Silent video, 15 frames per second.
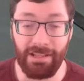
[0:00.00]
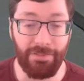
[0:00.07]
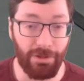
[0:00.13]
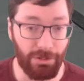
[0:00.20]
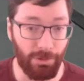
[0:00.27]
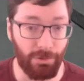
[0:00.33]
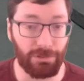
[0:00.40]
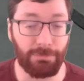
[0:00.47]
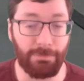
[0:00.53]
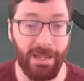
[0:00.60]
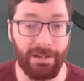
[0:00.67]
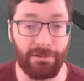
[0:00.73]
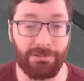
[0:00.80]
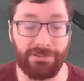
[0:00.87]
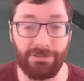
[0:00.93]
the gold
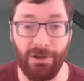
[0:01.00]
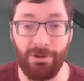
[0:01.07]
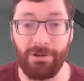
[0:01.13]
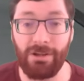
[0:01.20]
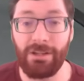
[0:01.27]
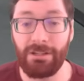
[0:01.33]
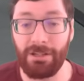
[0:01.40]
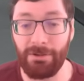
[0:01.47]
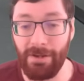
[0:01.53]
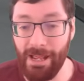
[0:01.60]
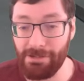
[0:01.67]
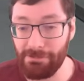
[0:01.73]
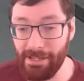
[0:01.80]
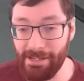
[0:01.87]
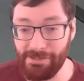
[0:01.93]
medal. So
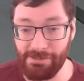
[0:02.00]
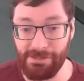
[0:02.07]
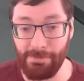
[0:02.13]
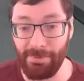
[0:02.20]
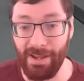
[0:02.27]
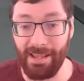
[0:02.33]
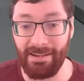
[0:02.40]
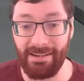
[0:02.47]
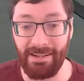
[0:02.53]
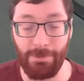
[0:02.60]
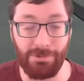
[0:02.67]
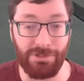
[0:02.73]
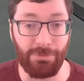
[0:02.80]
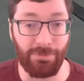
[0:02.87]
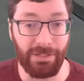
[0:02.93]
congratulations to Branden. It
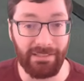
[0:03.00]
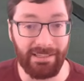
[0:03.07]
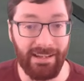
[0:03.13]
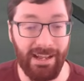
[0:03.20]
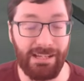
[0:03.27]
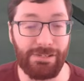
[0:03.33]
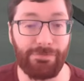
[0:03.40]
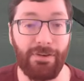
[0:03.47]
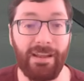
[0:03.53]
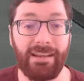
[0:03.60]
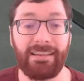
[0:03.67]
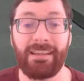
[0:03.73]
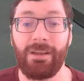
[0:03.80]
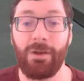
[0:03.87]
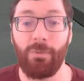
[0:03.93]
was a really nice
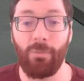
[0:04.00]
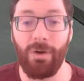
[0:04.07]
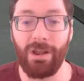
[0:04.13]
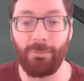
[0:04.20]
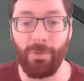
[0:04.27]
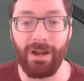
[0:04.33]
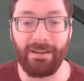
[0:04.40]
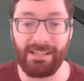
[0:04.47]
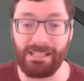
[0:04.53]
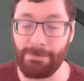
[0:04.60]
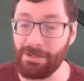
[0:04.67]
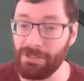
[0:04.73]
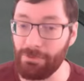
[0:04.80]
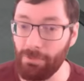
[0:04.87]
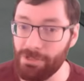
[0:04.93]
fight, one where,
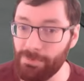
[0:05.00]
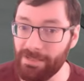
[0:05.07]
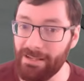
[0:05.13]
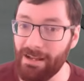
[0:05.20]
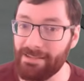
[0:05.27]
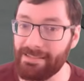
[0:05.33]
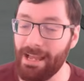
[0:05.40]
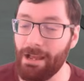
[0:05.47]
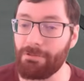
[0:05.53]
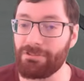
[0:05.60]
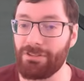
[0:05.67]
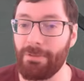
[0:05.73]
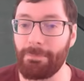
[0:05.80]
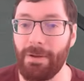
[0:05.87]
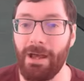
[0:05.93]
especially once we got down
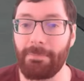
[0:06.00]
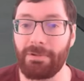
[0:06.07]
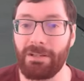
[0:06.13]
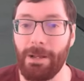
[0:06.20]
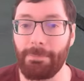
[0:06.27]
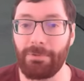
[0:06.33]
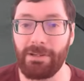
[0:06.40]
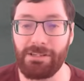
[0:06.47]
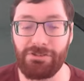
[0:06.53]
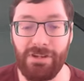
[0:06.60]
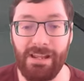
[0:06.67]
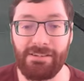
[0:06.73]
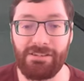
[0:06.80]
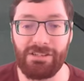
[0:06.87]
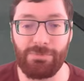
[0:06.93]
to the bottom couple
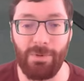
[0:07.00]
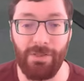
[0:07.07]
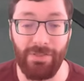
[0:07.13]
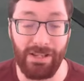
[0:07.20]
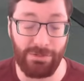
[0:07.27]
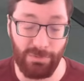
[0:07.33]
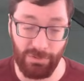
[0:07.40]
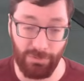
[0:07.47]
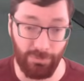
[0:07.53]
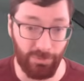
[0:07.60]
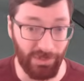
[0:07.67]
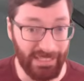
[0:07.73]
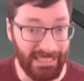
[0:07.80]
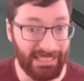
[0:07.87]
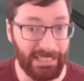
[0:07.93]
exchanges where things were
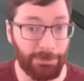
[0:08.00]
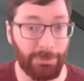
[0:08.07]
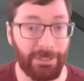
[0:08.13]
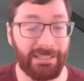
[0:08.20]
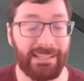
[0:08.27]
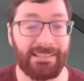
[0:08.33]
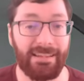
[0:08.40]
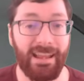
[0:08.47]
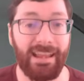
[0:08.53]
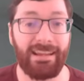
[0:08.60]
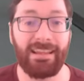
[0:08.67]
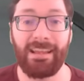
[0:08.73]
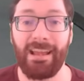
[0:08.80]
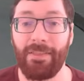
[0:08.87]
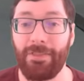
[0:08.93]
really, really tight,
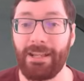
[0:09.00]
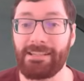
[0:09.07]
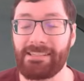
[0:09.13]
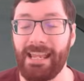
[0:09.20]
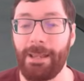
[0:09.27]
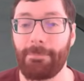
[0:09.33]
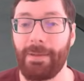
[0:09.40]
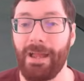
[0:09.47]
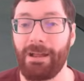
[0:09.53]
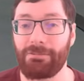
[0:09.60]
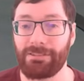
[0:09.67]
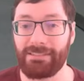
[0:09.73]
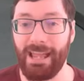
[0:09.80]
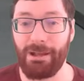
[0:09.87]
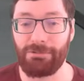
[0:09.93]
things came
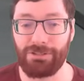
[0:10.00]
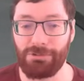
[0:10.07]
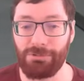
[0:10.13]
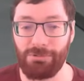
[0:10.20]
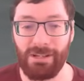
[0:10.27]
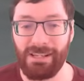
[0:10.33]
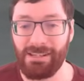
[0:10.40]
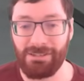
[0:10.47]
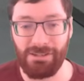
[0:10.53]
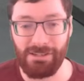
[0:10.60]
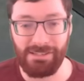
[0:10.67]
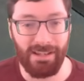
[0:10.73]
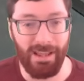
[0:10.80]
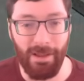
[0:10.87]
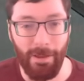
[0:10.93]
down to
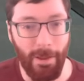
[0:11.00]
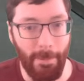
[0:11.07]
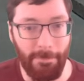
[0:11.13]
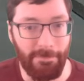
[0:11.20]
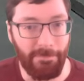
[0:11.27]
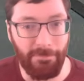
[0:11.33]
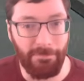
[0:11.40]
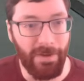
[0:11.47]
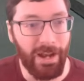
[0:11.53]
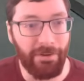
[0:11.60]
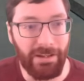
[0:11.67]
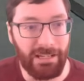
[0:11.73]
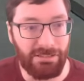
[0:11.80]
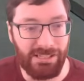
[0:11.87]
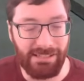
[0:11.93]
just a
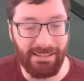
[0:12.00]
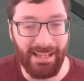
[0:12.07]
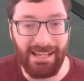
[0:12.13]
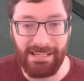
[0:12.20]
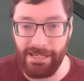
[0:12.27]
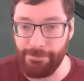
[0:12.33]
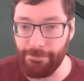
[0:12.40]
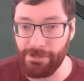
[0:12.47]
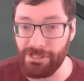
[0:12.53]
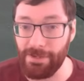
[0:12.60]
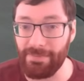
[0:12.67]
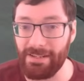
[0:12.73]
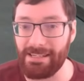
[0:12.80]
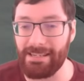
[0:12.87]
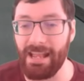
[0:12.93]
very slight difference
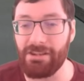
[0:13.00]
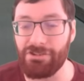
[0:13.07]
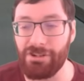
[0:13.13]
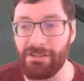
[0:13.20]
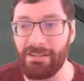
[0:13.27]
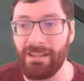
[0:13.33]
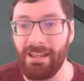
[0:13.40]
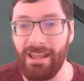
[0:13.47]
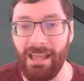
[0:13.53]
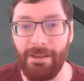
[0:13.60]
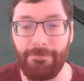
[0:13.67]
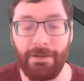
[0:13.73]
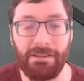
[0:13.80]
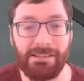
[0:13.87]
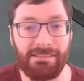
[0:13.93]
of intention and a
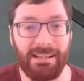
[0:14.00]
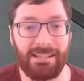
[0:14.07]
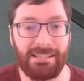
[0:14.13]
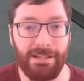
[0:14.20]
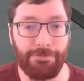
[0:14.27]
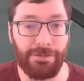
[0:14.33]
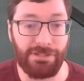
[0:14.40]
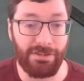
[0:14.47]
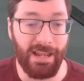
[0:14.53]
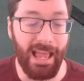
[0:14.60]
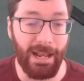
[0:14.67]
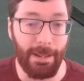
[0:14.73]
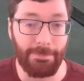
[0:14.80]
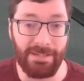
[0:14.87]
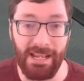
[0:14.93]
very slight difference in
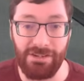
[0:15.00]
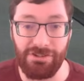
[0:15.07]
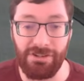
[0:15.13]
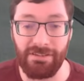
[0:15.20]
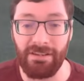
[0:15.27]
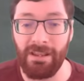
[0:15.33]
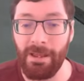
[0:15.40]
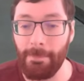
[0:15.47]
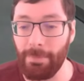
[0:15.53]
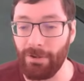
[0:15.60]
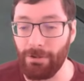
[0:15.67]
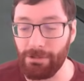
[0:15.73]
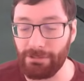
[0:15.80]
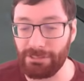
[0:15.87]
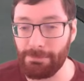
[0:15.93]
adaptation. But
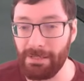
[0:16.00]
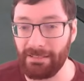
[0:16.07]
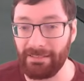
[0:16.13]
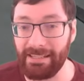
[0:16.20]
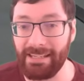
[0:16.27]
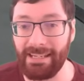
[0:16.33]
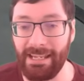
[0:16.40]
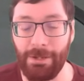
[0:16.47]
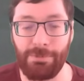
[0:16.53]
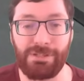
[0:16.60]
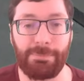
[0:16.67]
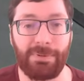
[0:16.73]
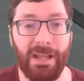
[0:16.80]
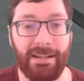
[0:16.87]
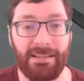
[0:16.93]
ultimately, it was
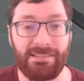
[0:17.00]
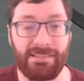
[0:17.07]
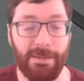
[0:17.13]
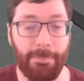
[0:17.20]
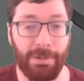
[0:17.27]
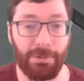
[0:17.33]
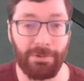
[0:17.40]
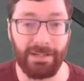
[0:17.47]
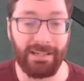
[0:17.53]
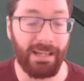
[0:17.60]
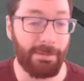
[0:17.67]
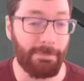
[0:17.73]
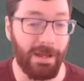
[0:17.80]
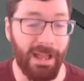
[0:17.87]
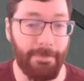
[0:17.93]
Branden's ability,
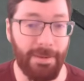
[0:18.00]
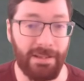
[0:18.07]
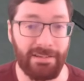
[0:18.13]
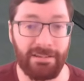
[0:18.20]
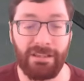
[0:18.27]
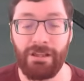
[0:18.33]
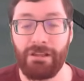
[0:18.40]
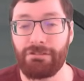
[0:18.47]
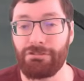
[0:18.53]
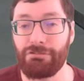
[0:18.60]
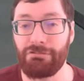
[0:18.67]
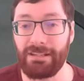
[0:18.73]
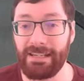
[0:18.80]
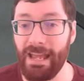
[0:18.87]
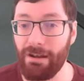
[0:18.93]
in my opinion, to
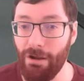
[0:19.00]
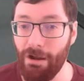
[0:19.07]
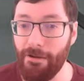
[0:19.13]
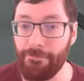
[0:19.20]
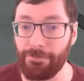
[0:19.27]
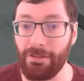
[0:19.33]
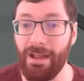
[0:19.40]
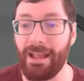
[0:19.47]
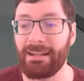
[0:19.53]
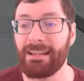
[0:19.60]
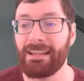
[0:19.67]
get offline,